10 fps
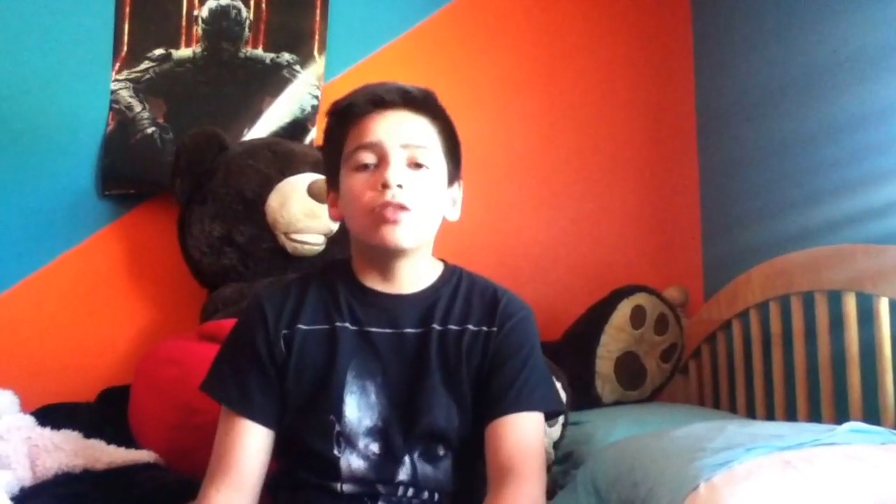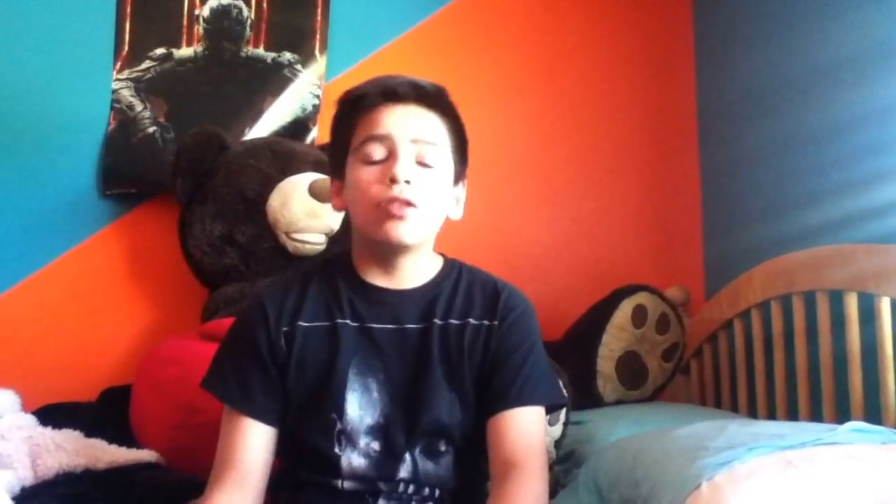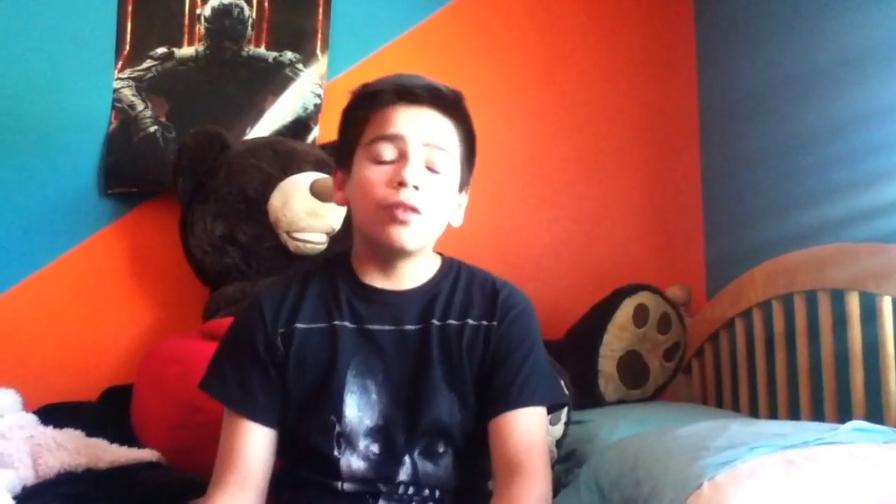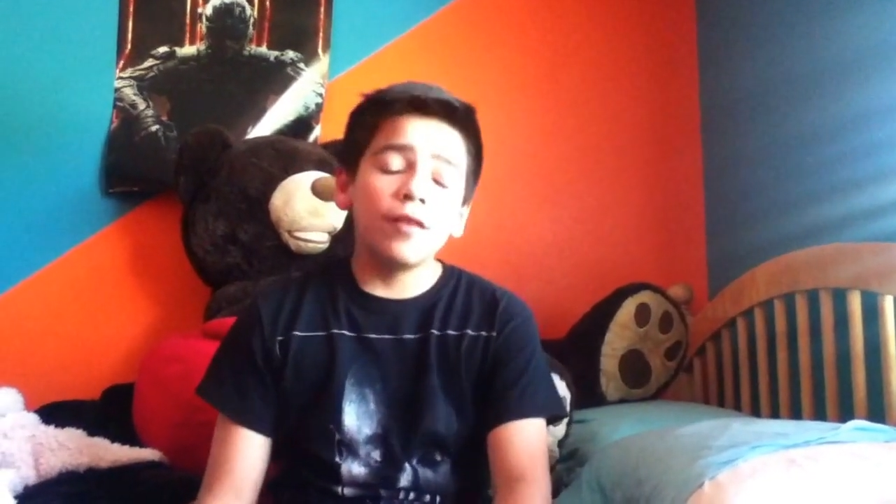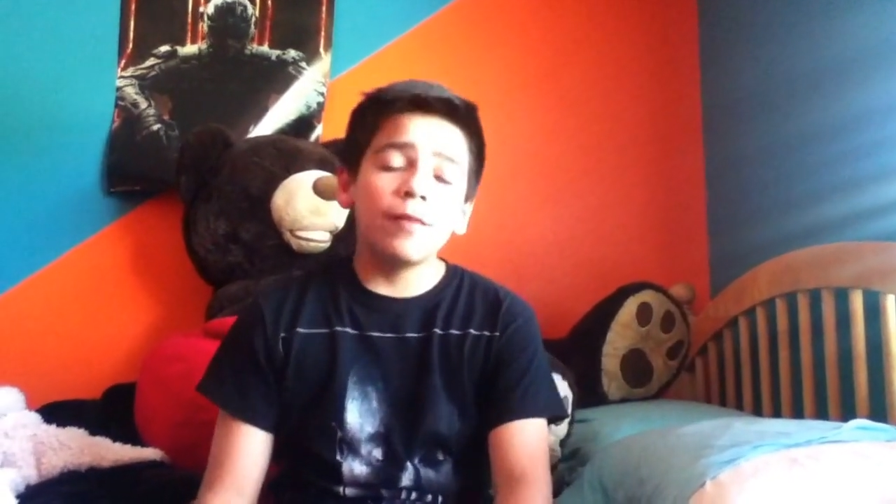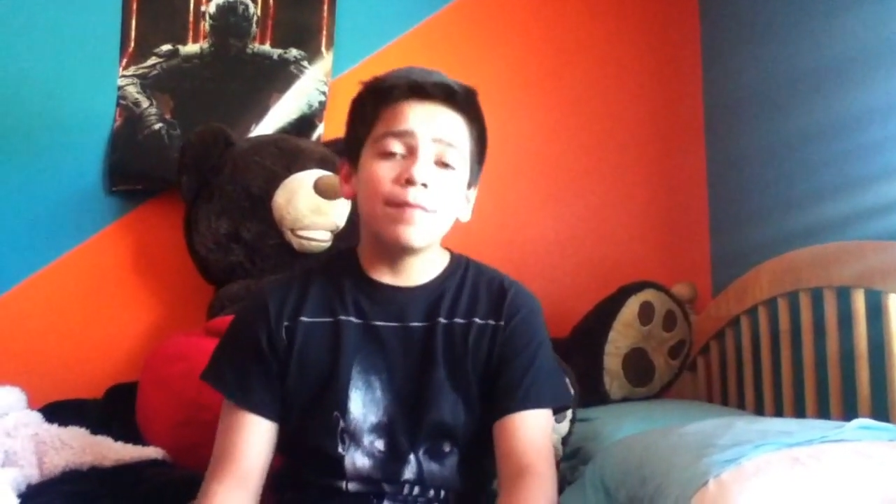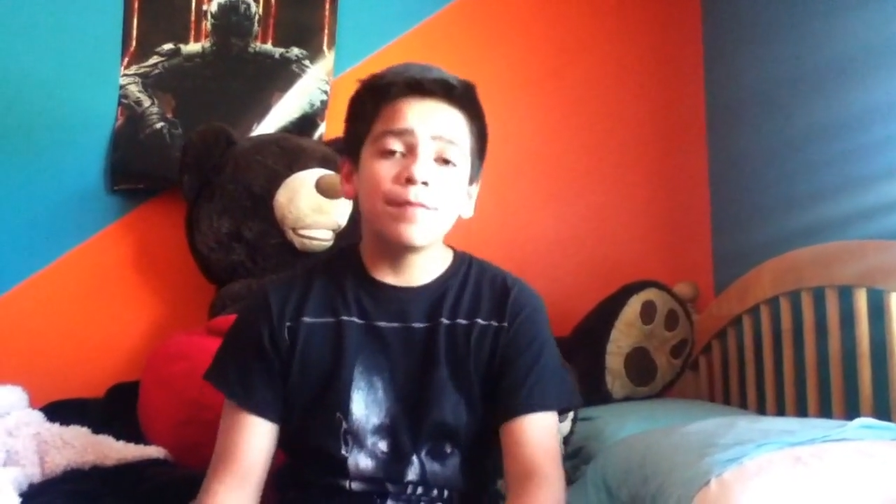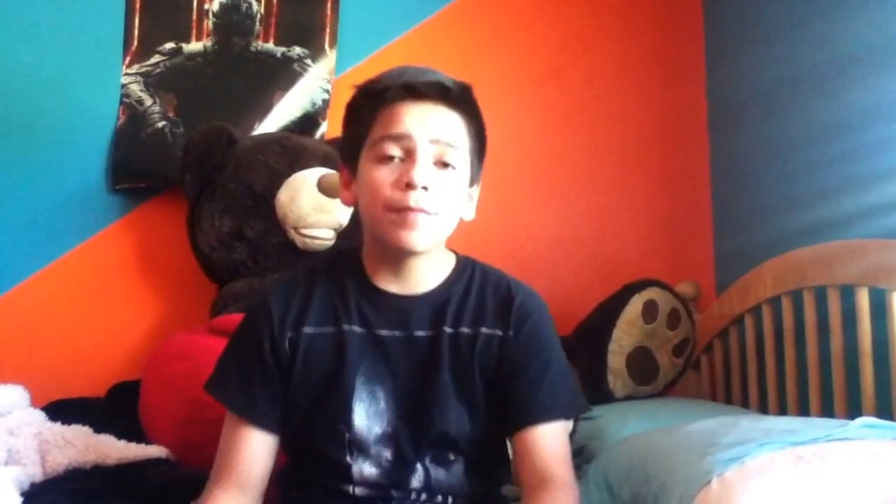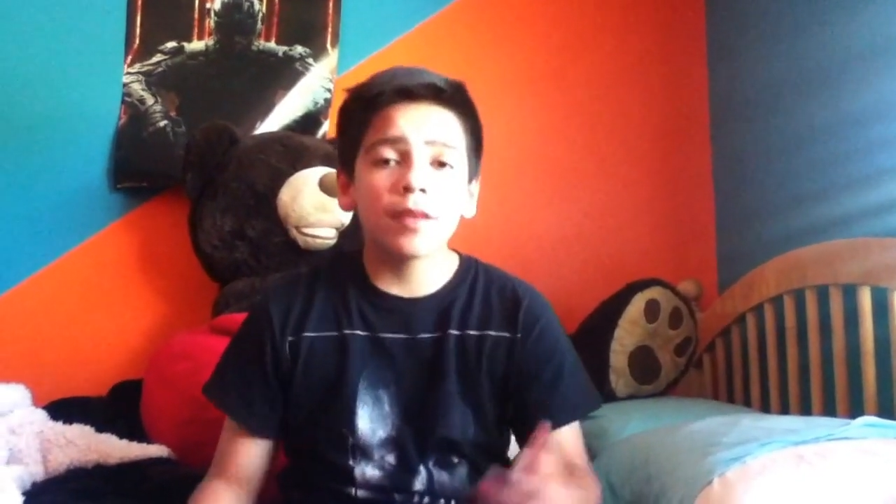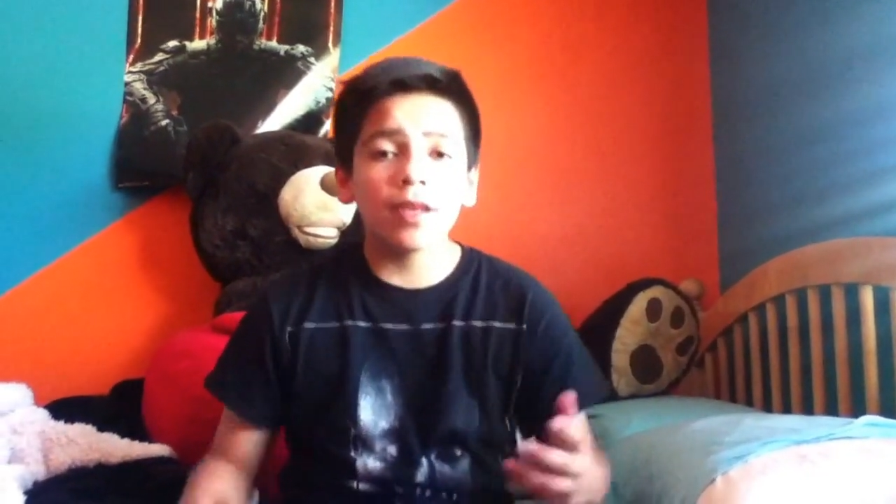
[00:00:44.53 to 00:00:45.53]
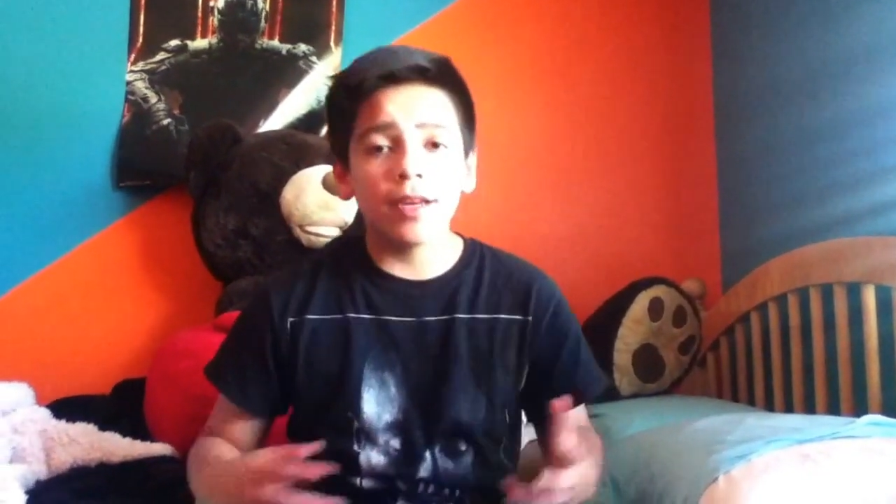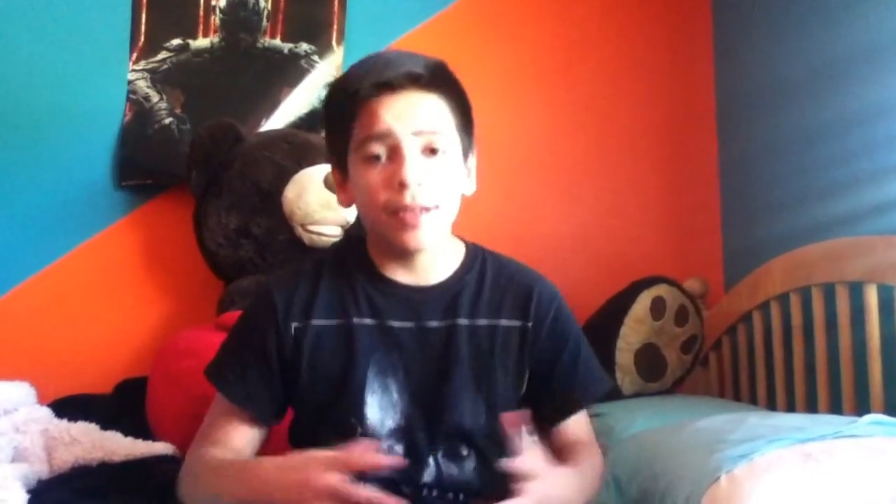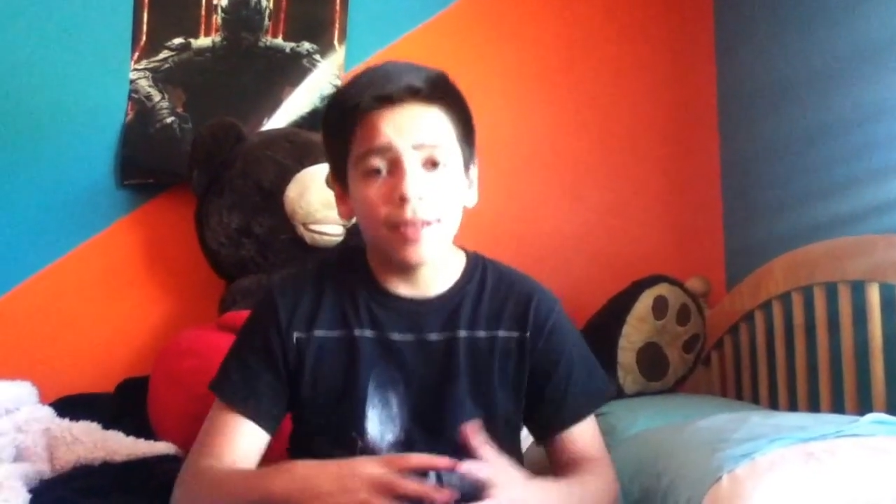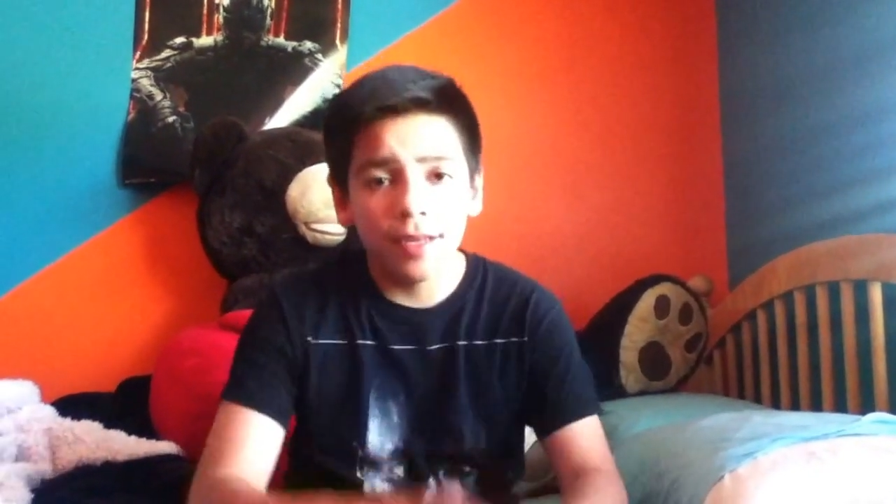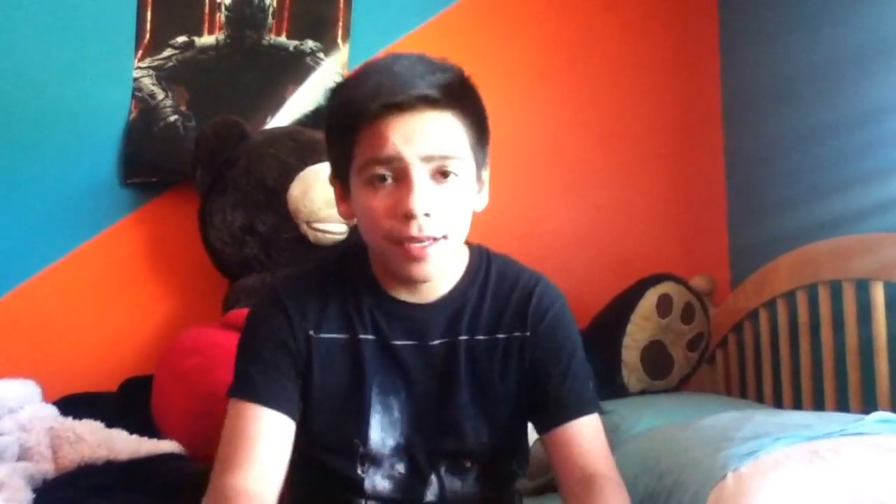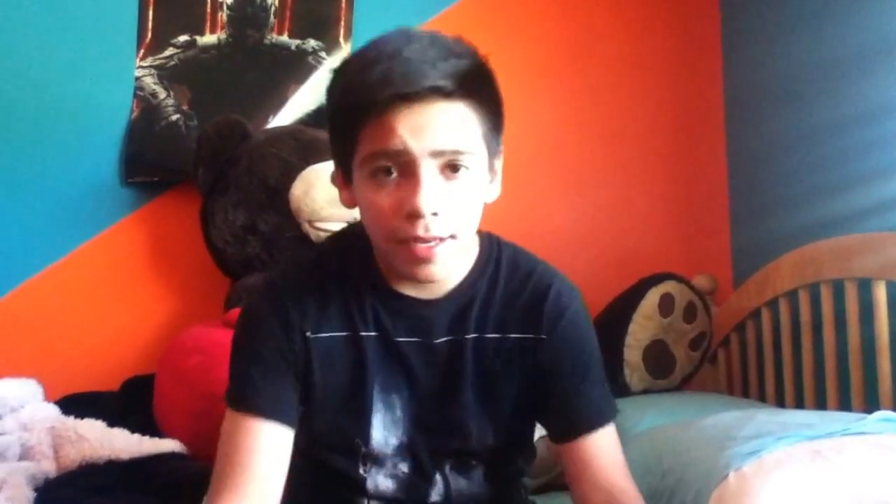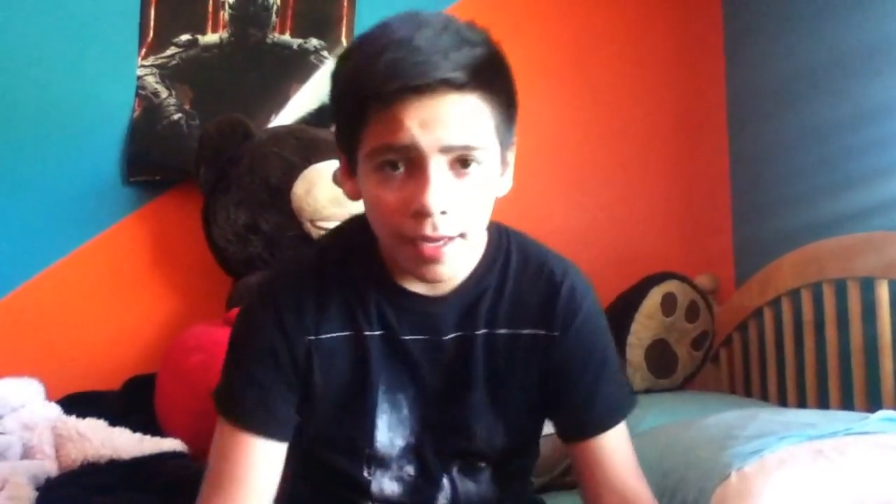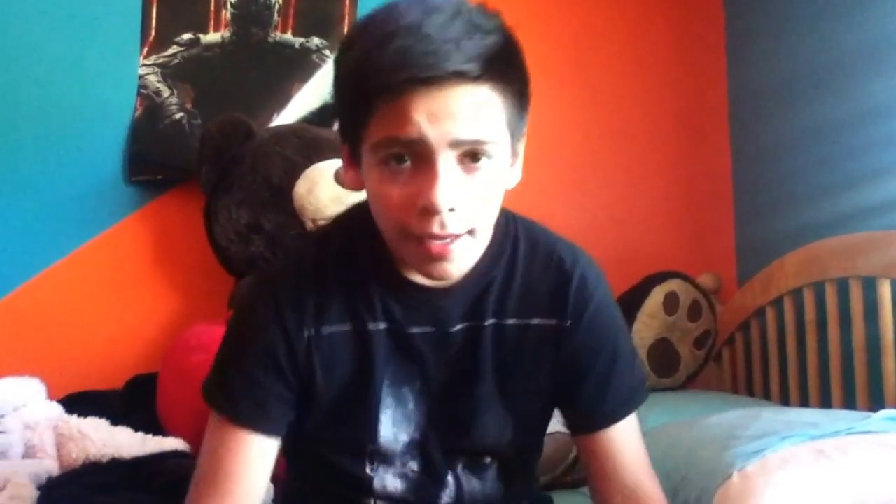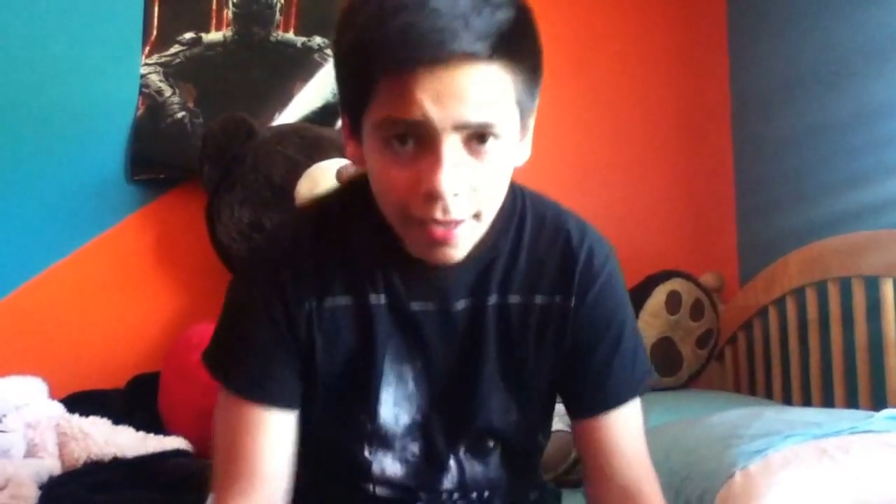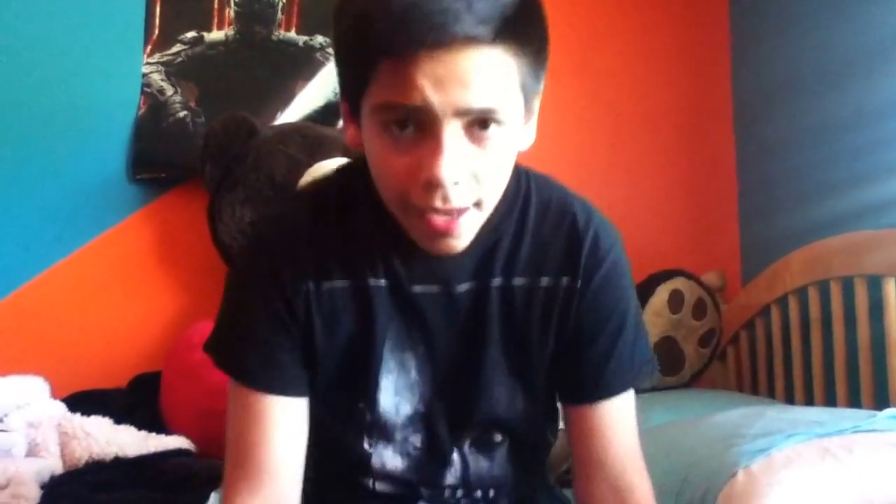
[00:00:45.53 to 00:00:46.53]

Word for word: two of them and